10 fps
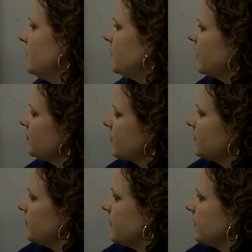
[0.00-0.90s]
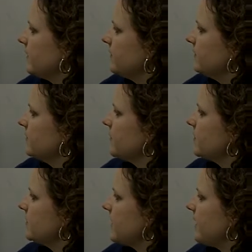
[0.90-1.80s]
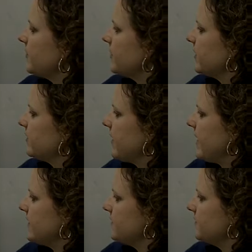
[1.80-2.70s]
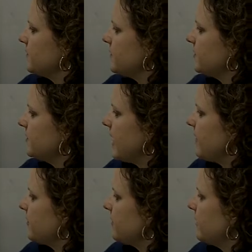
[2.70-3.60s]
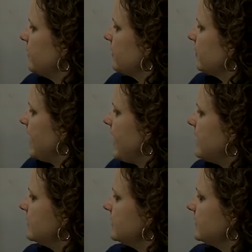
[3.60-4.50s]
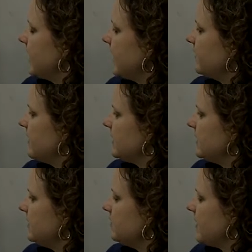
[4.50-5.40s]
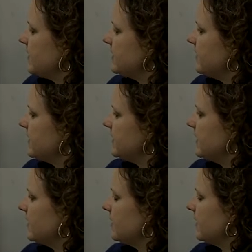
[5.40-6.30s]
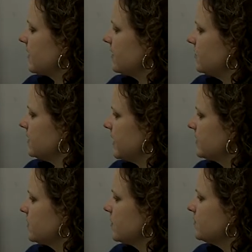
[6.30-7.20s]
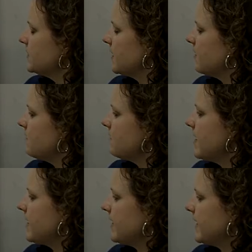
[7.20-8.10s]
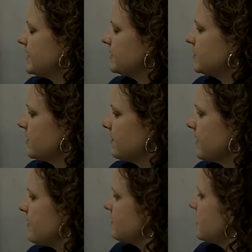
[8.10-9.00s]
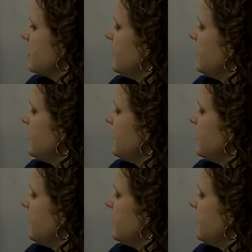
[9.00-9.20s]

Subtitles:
One more foiling. First, outer, inner, last. First, outer, inner, last. -18, +18. Collect those like terms and they go away. They cancel each other out.